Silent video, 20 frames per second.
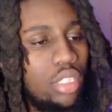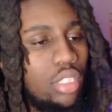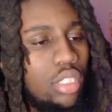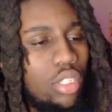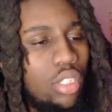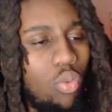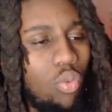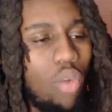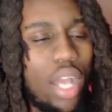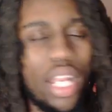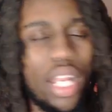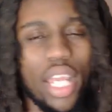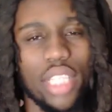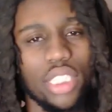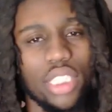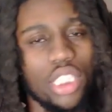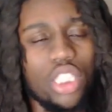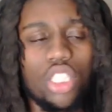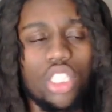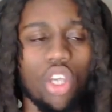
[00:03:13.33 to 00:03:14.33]
Why not
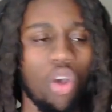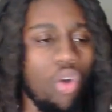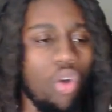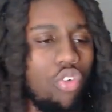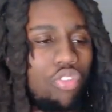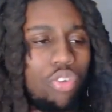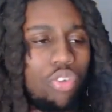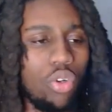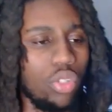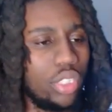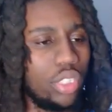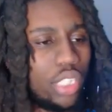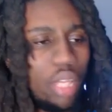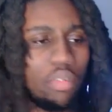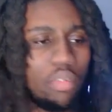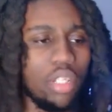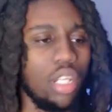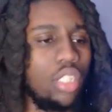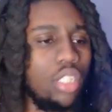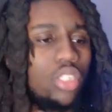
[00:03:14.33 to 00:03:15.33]
just go full
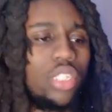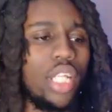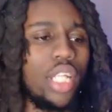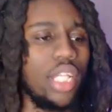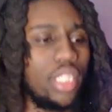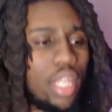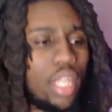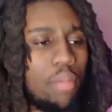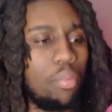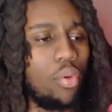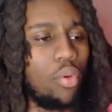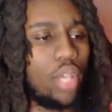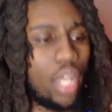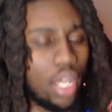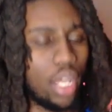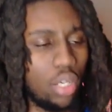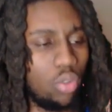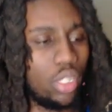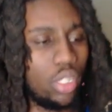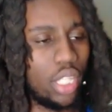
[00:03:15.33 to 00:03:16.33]
700 at that point? I
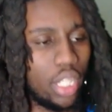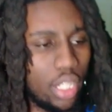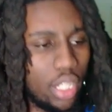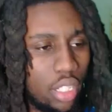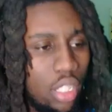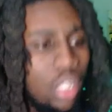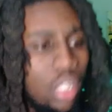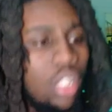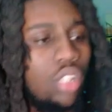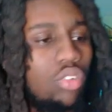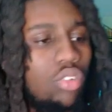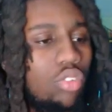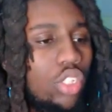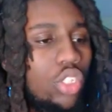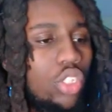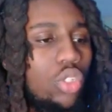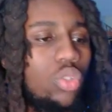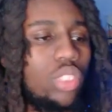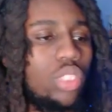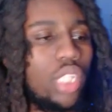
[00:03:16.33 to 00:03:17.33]
don't get it.
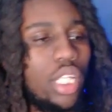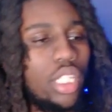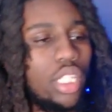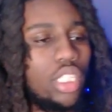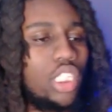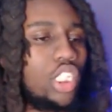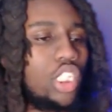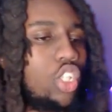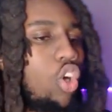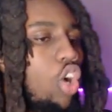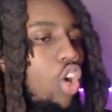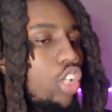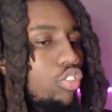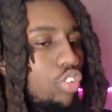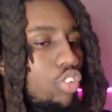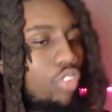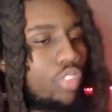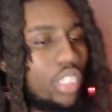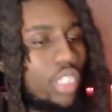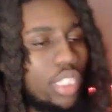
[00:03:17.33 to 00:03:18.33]
Reduce energy cost for
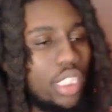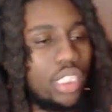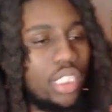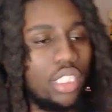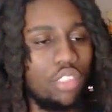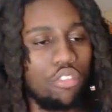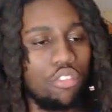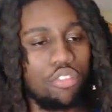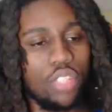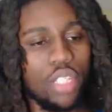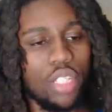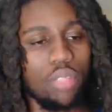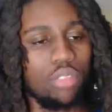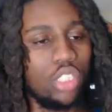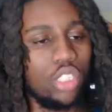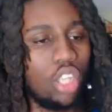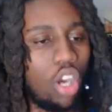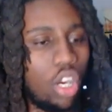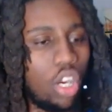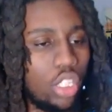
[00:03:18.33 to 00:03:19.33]
releasing Freedom
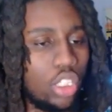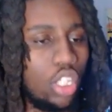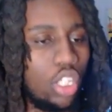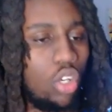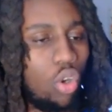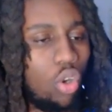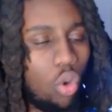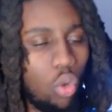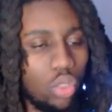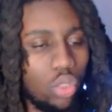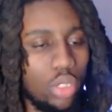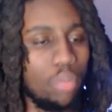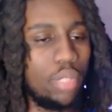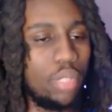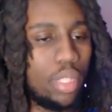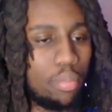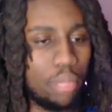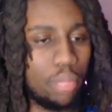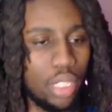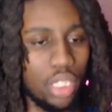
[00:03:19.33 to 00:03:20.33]
Charge, ultimate
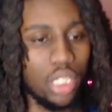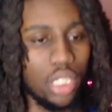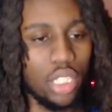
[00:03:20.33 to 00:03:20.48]
ability,